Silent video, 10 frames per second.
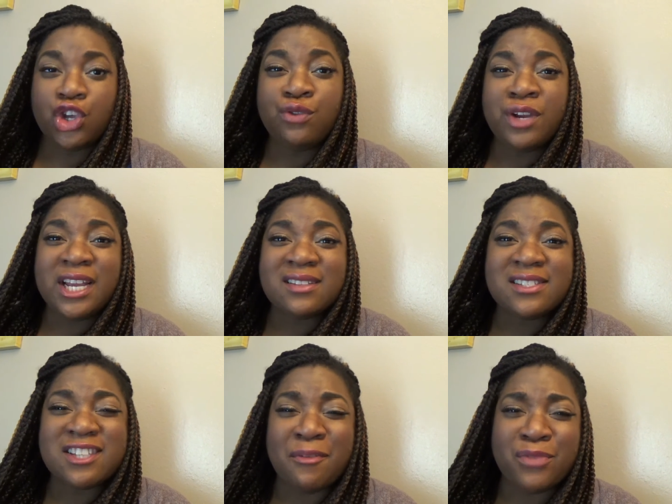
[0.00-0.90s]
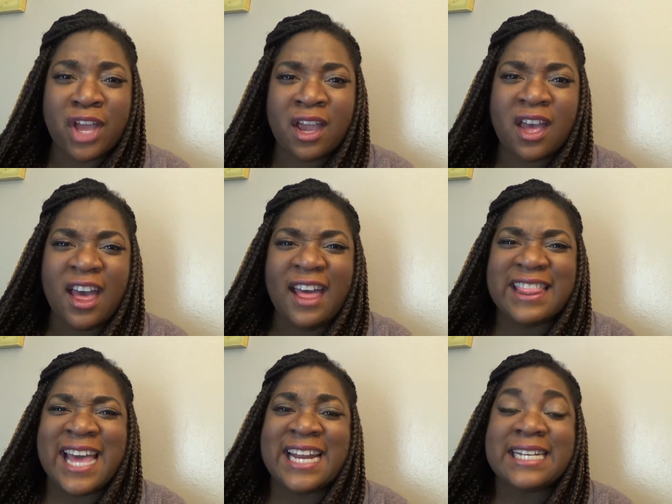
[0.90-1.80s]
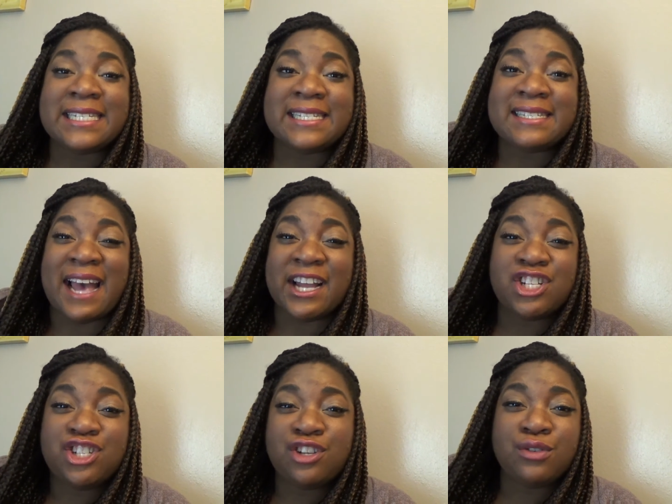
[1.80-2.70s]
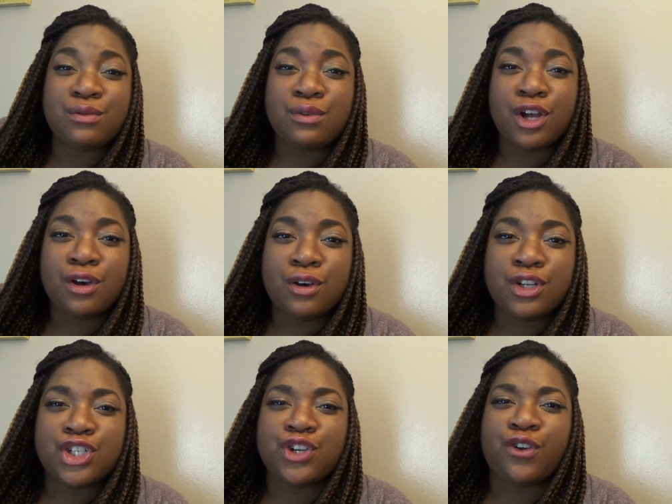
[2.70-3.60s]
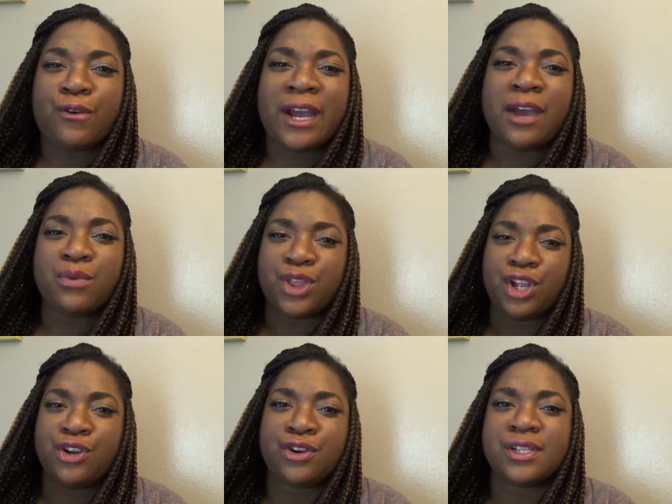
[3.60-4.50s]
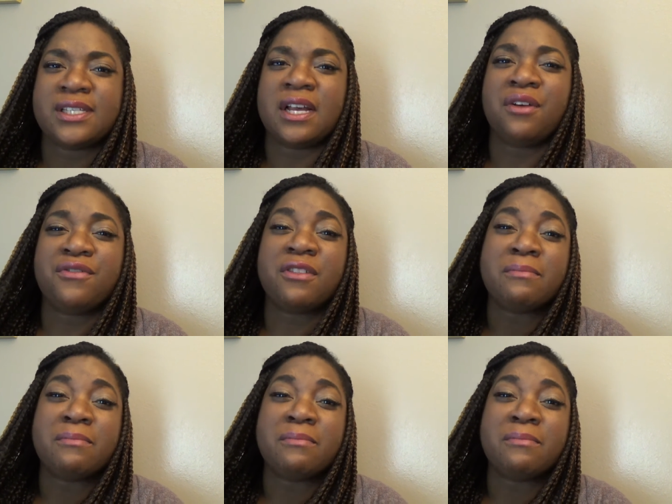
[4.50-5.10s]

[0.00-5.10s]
You need something that excites you to create within yourself the